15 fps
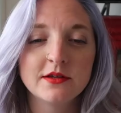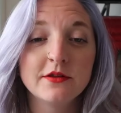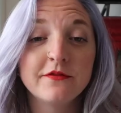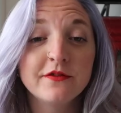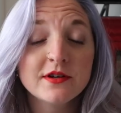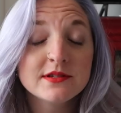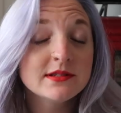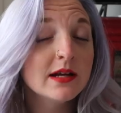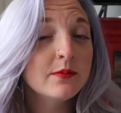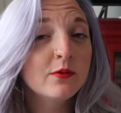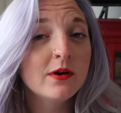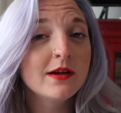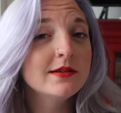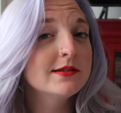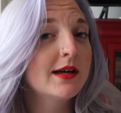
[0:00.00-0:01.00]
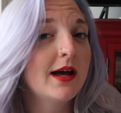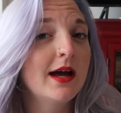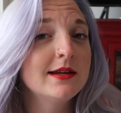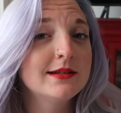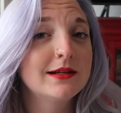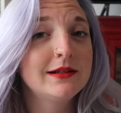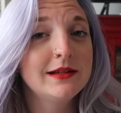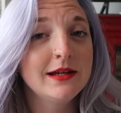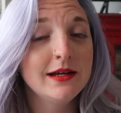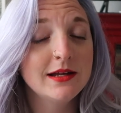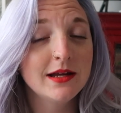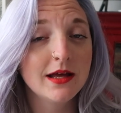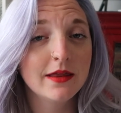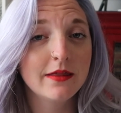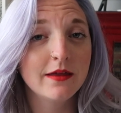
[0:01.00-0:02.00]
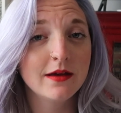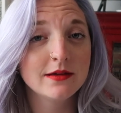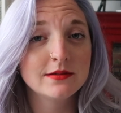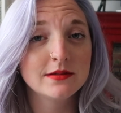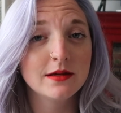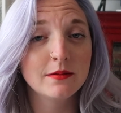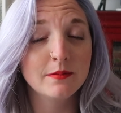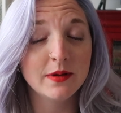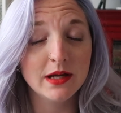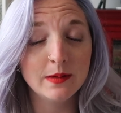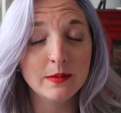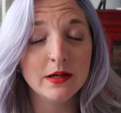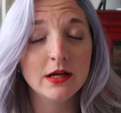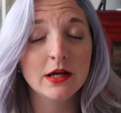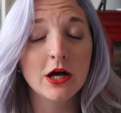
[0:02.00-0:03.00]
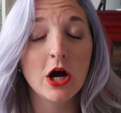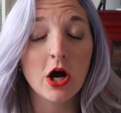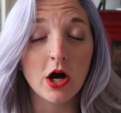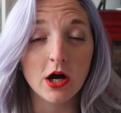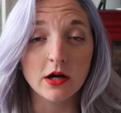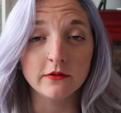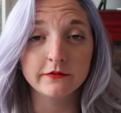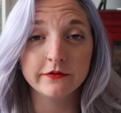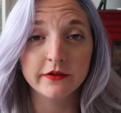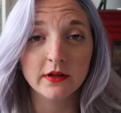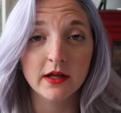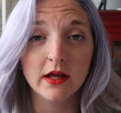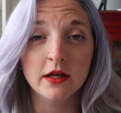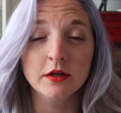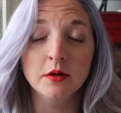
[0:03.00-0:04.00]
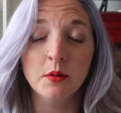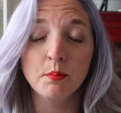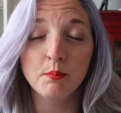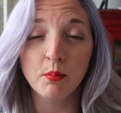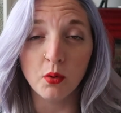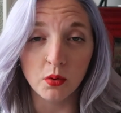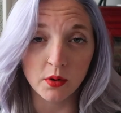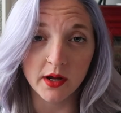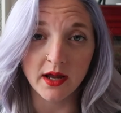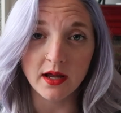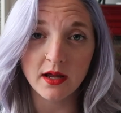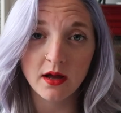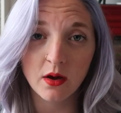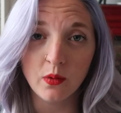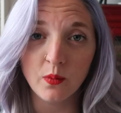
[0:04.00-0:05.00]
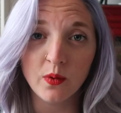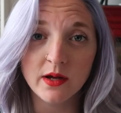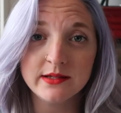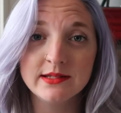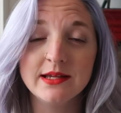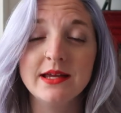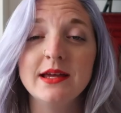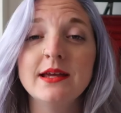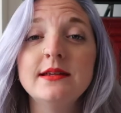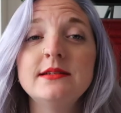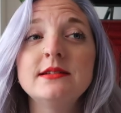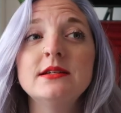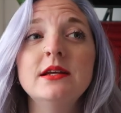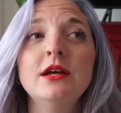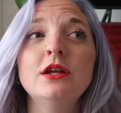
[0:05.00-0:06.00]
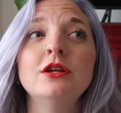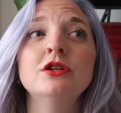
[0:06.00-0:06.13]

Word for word: So the first step was I had to clean this baby off, and boy, was it